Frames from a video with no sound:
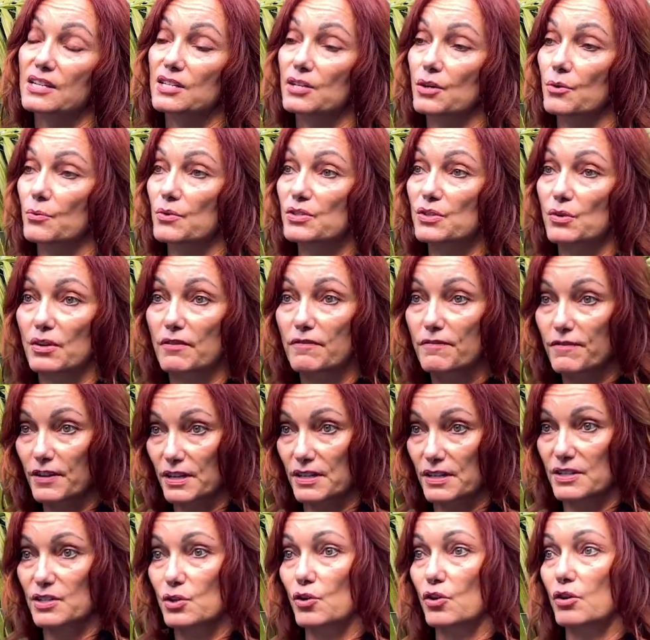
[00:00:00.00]
it was on a
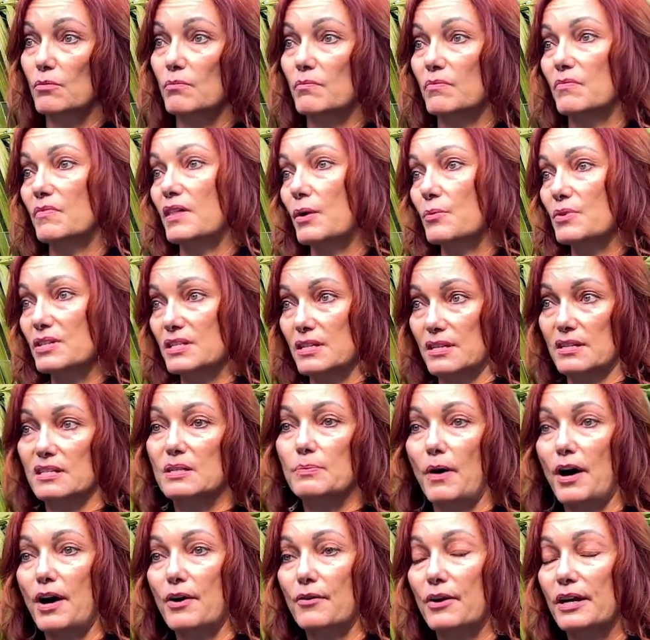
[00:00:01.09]
fixed term that was
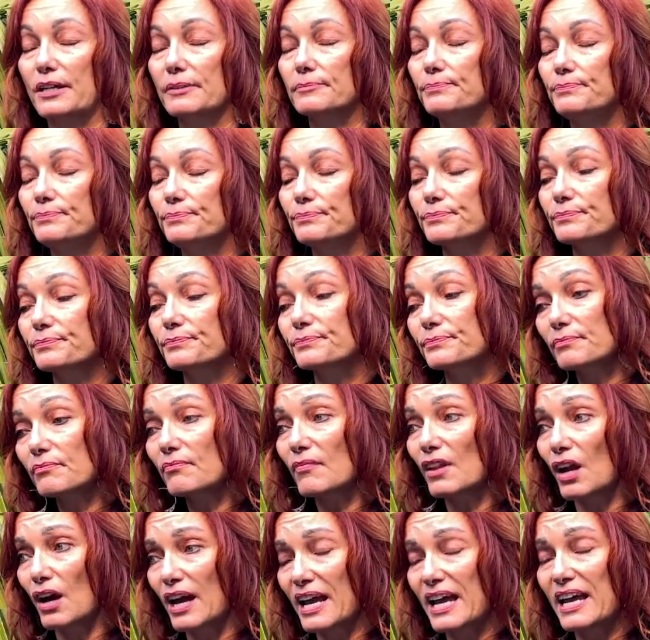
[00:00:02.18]
expiring.
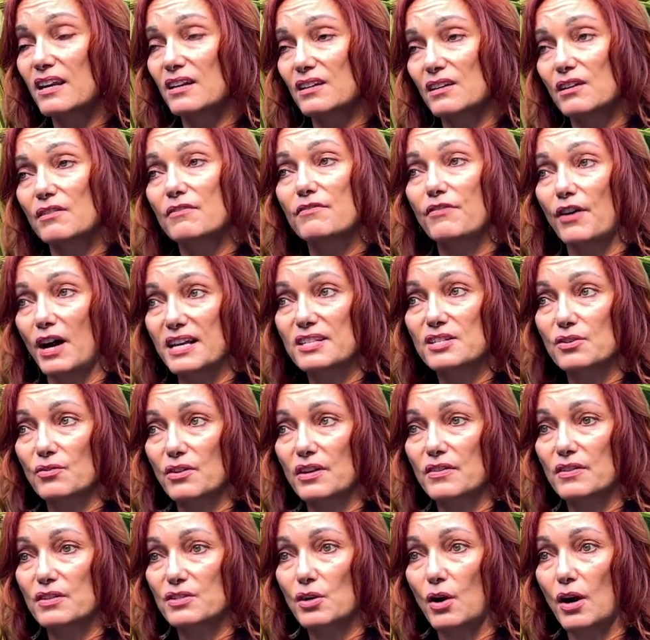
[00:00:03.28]
I had an advisor
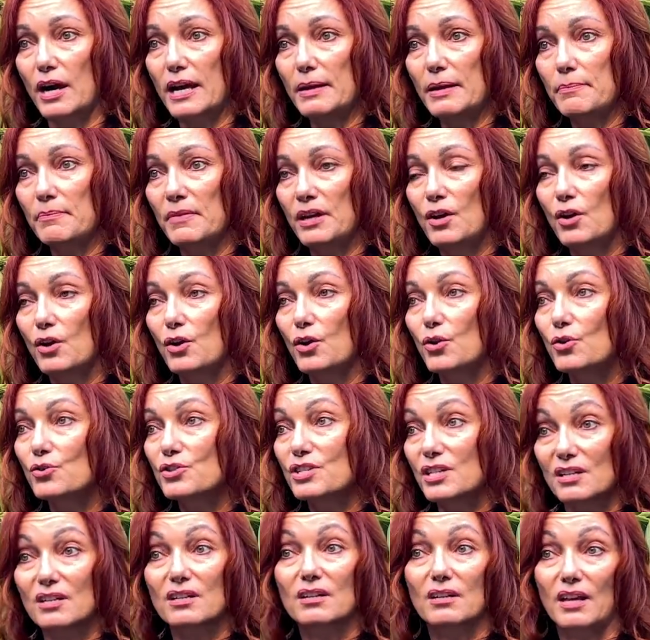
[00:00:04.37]
at the time who
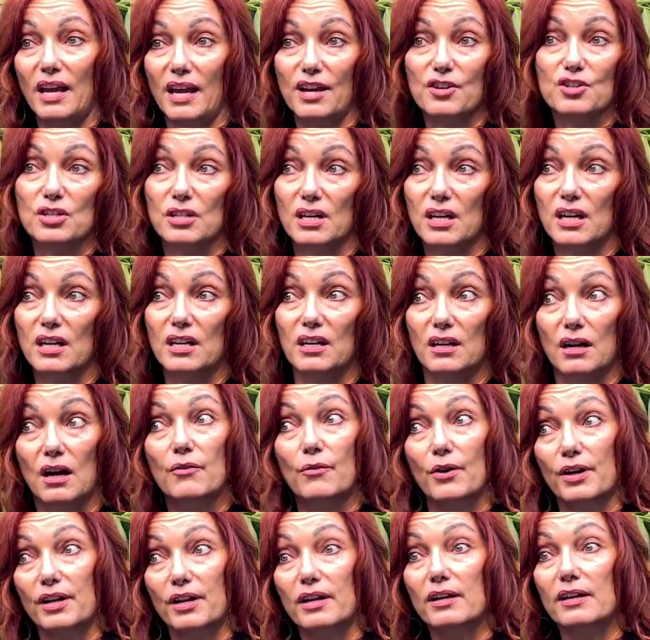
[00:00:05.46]
didn't actually,
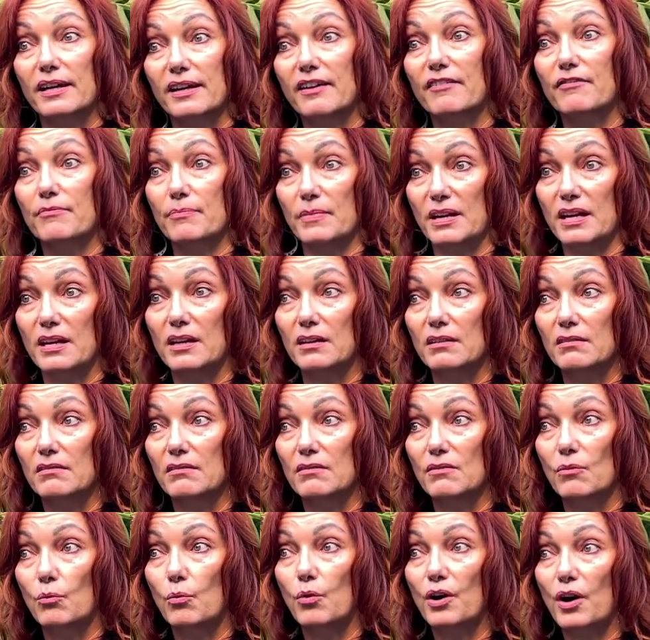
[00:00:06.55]
ironically, give me
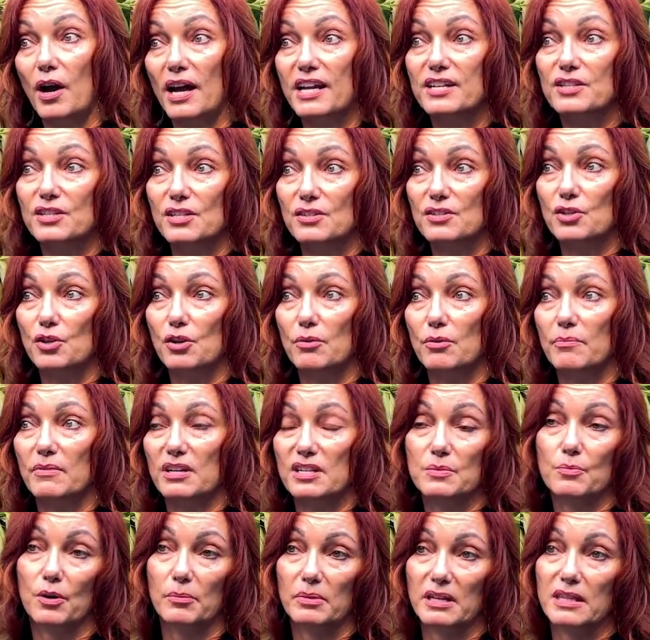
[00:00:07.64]
what I determine is
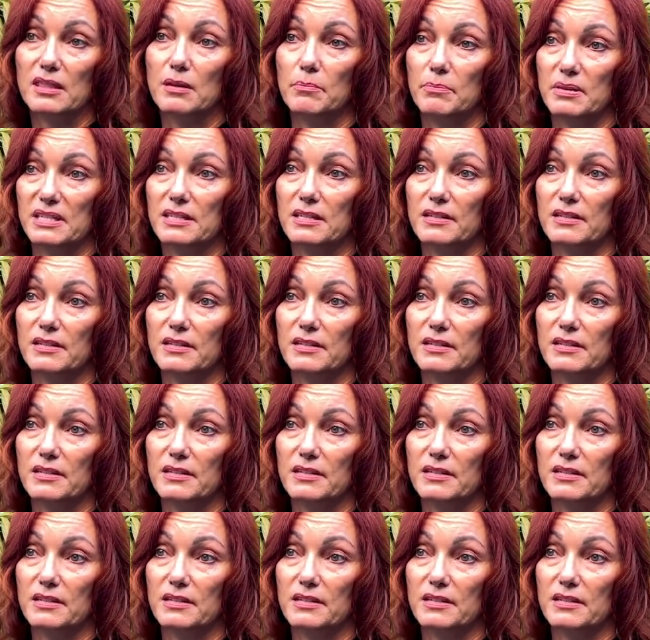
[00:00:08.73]
probably the best